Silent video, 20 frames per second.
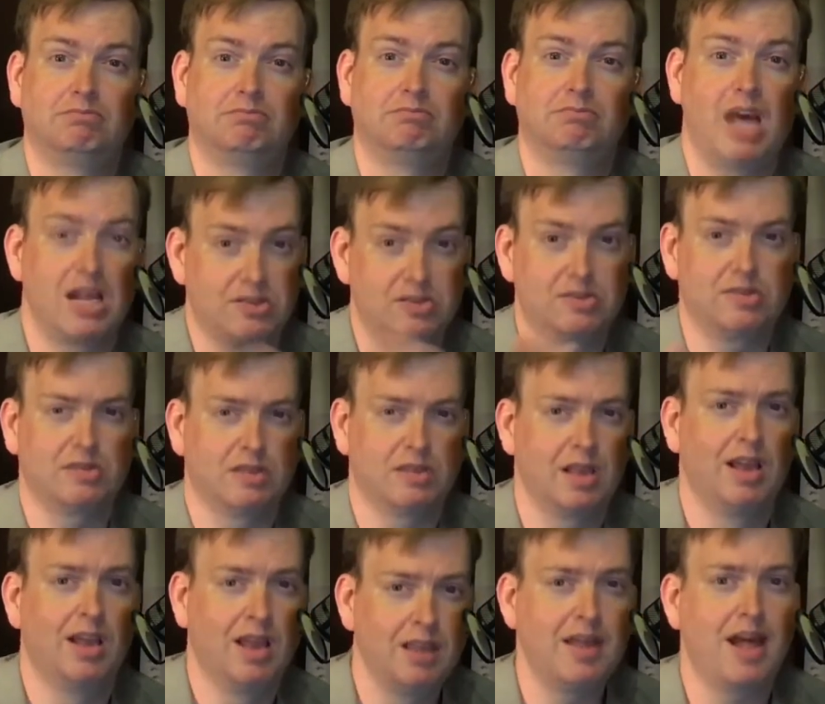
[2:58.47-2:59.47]
That's
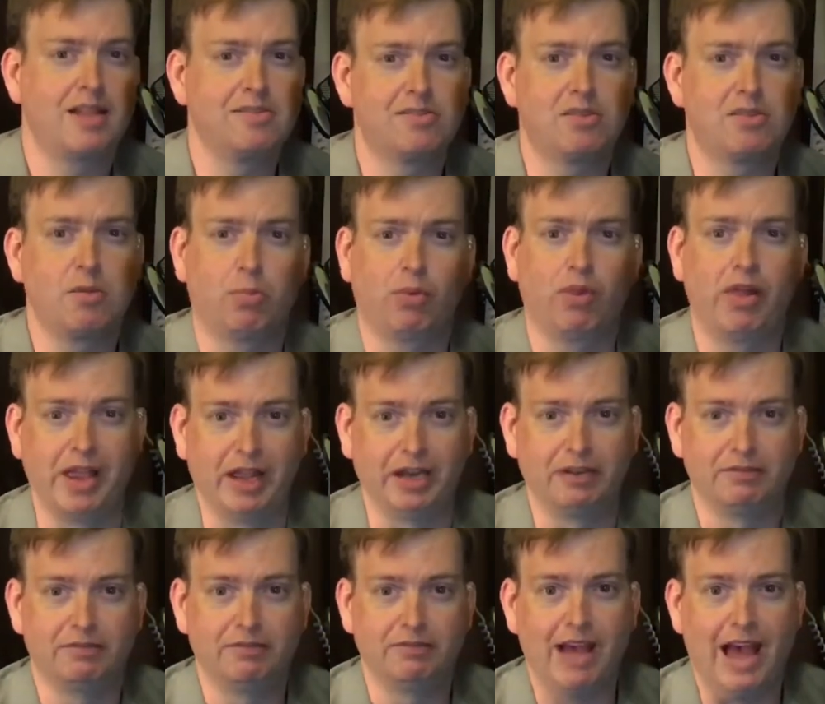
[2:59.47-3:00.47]
the plan,
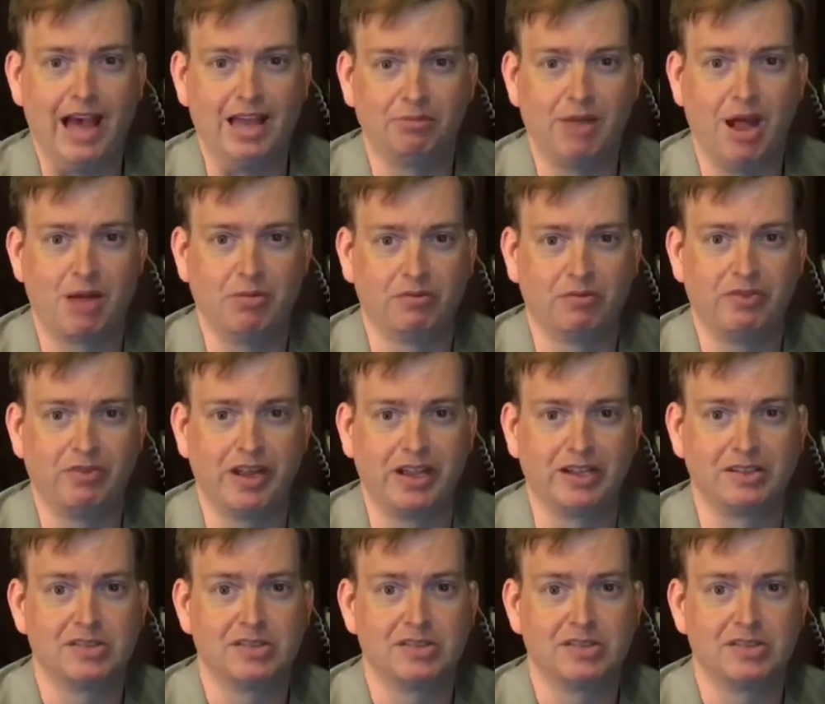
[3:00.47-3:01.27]
Alabama fans.